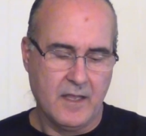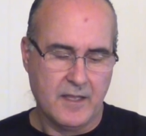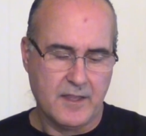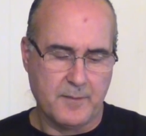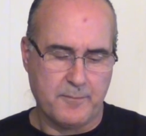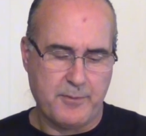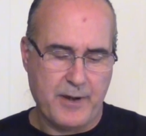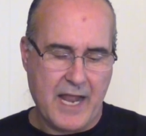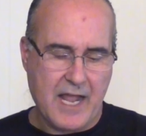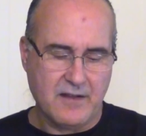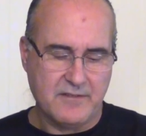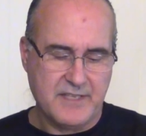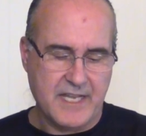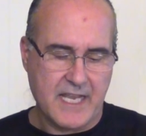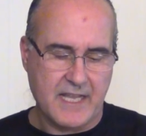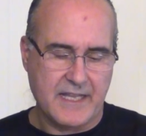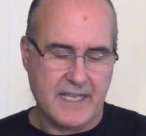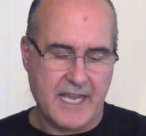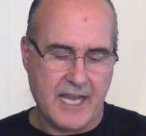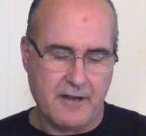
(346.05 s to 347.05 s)
The Brown
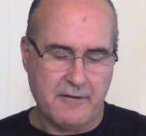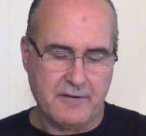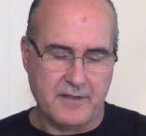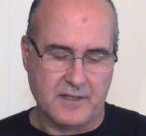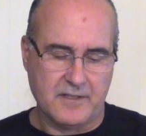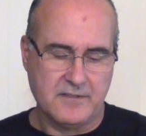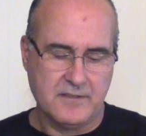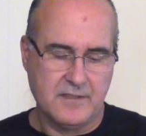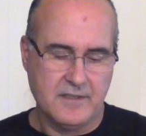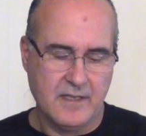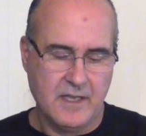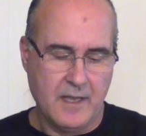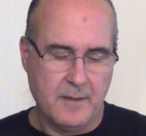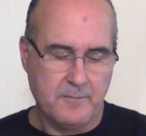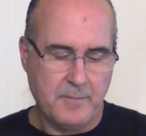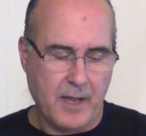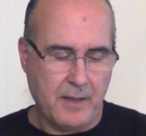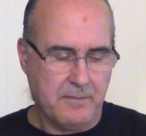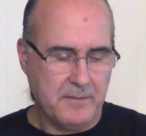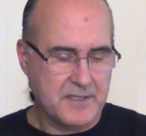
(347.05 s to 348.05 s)
Daily Herald
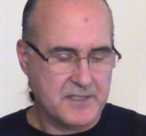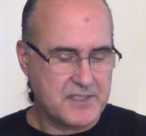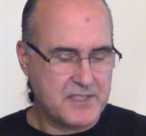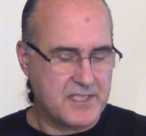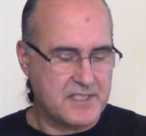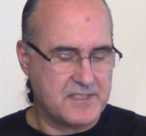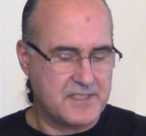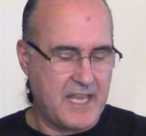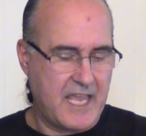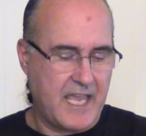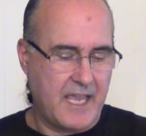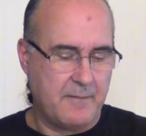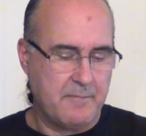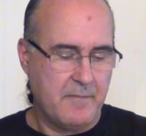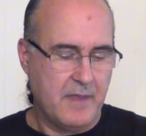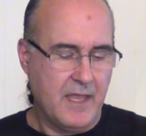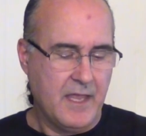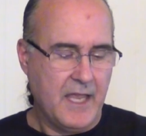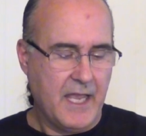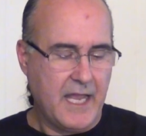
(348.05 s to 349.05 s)
published his name,
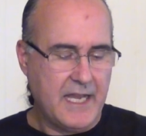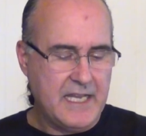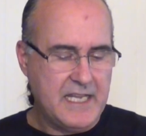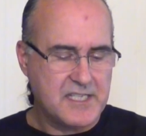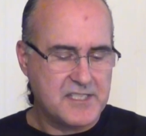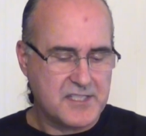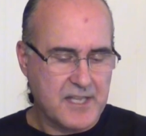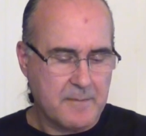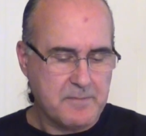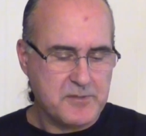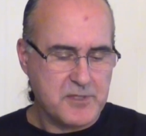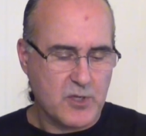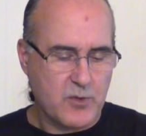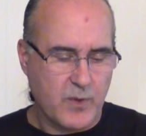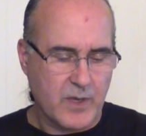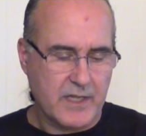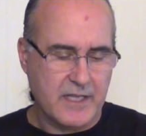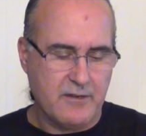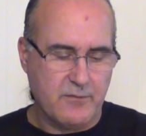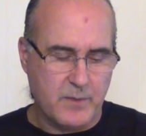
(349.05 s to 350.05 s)
and he
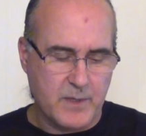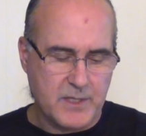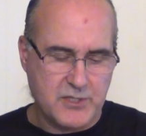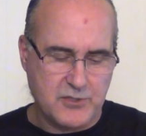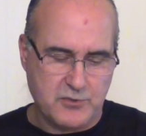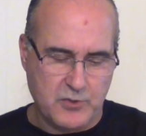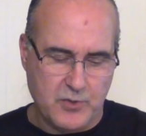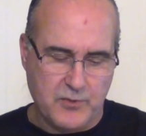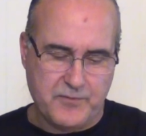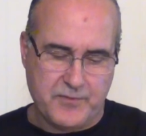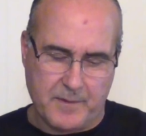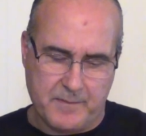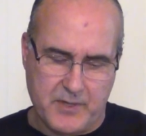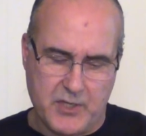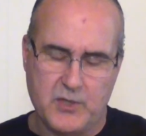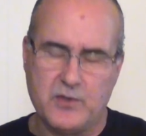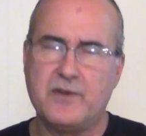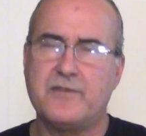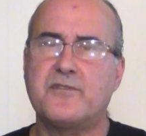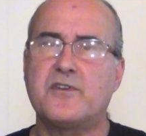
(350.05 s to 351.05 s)
subsequently withdrew from the
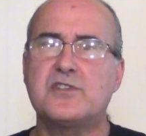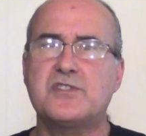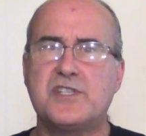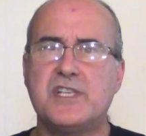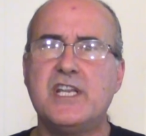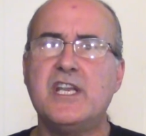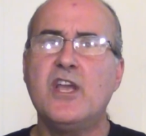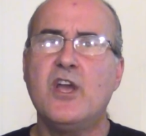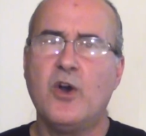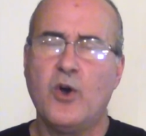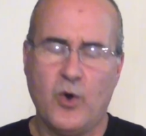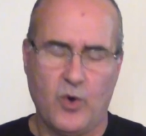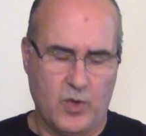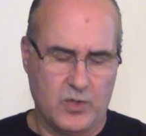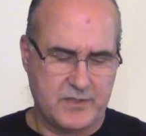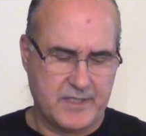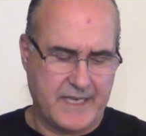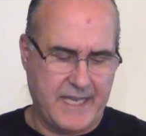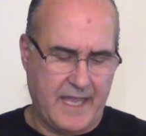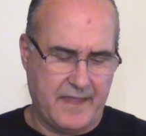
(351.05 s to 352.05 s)
university
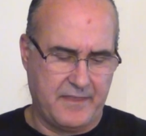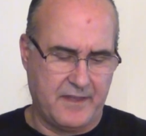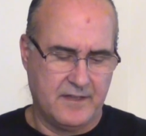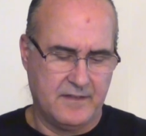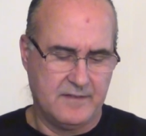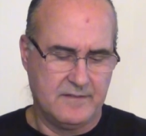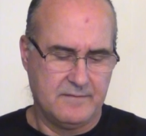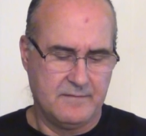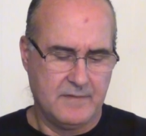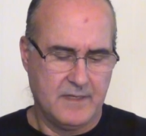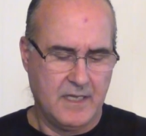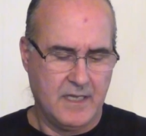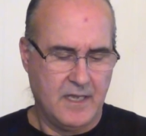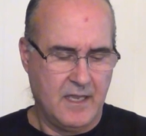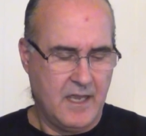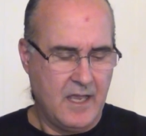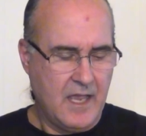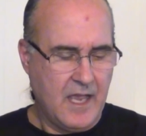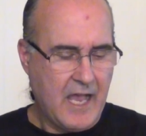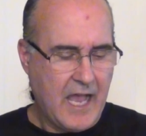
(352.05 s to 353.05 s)
altogether.
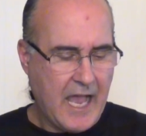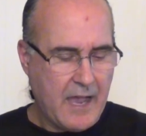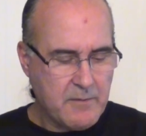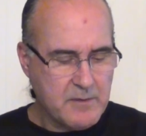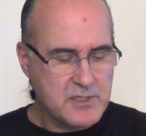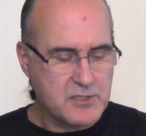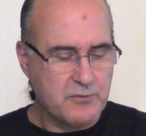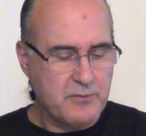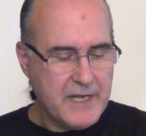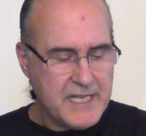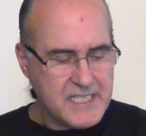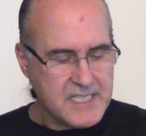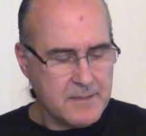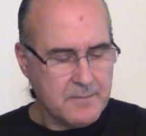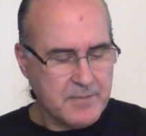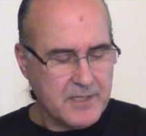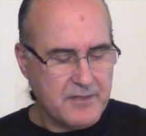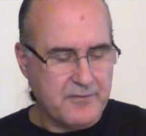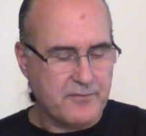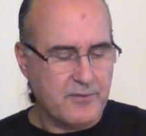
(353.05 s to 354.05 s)
I was
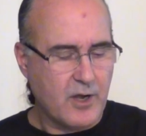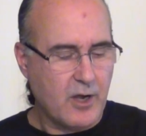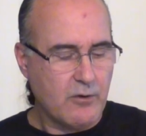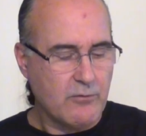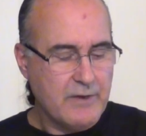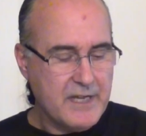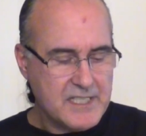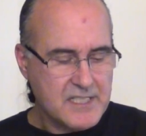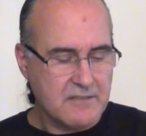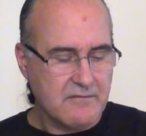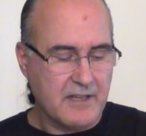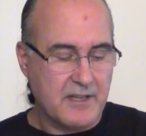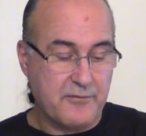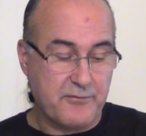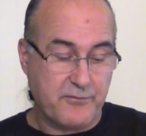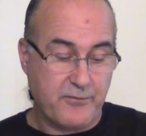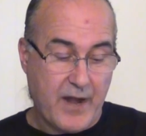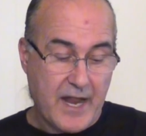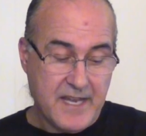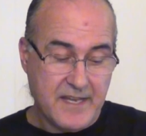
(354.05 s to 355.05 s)
recently
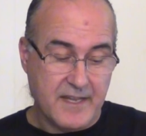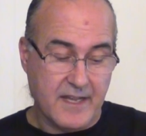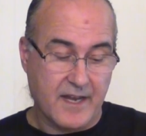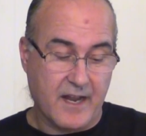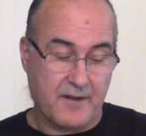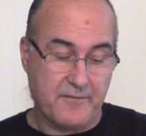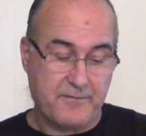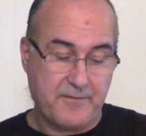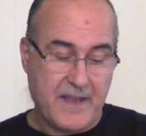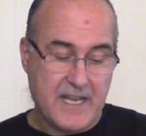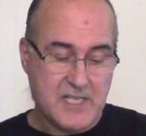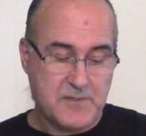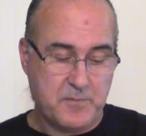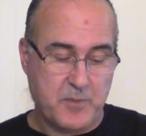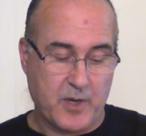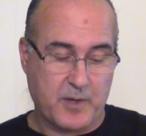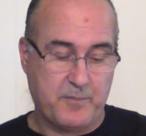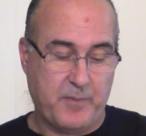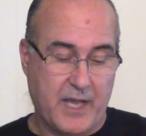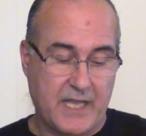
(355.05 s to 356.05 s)
friended on
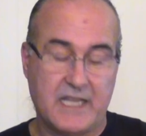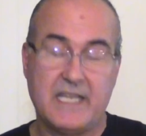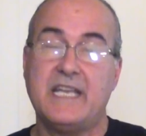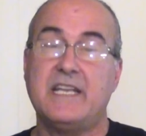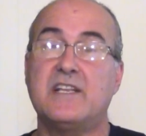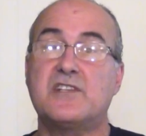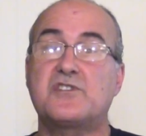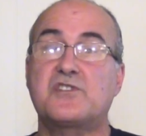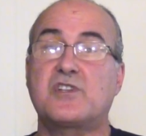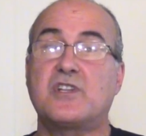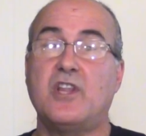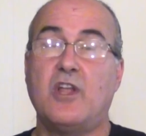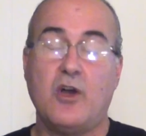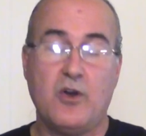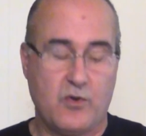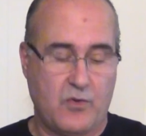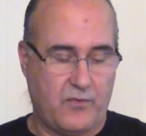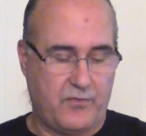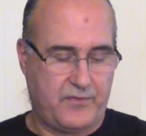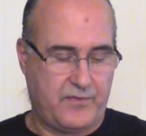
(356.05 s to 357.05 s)
Facebook by Lena
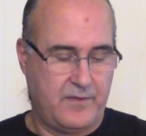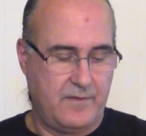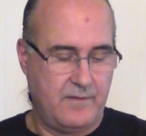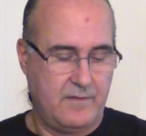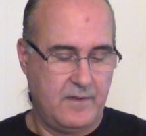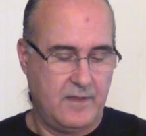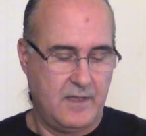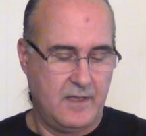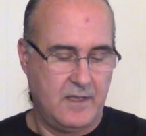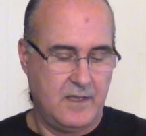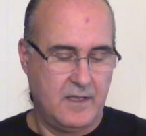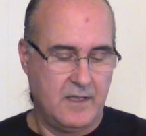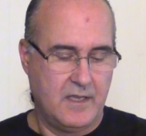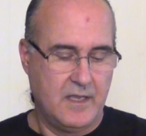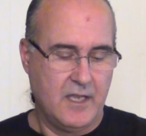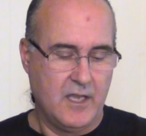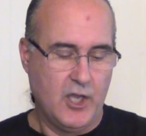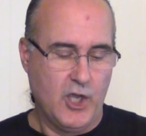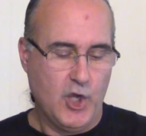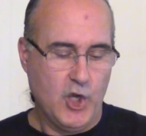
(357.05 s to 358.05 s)
Sklove,
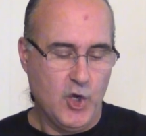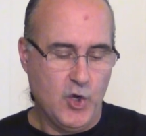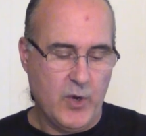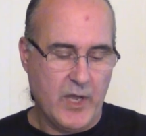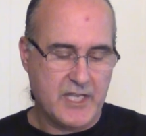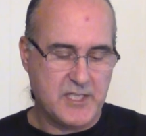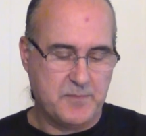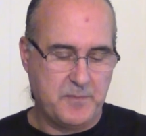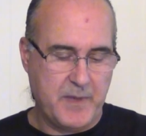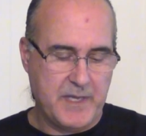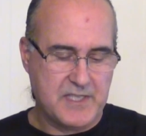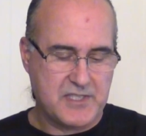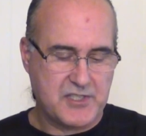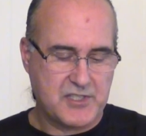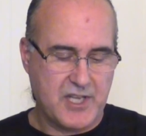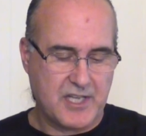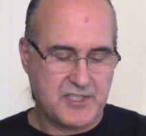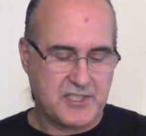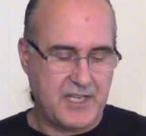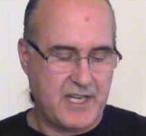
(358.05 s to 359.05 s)
who has been
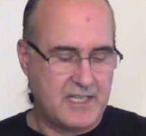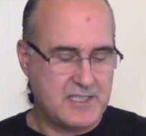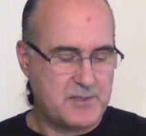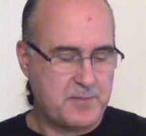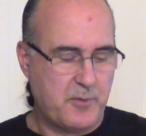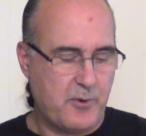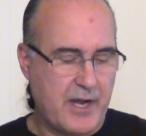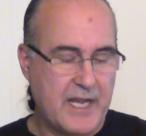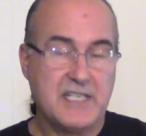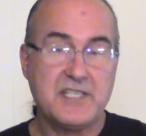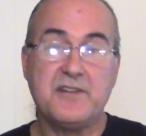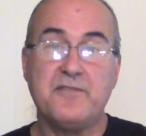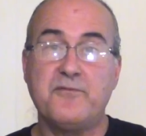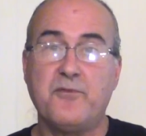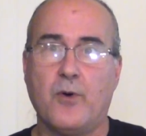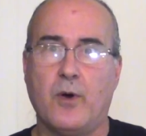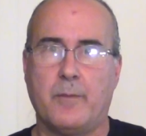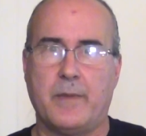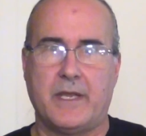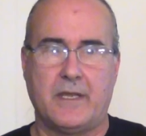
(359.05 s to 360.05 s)
such an inspiration
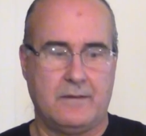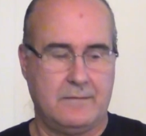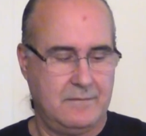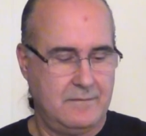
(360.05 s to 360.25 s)
for me.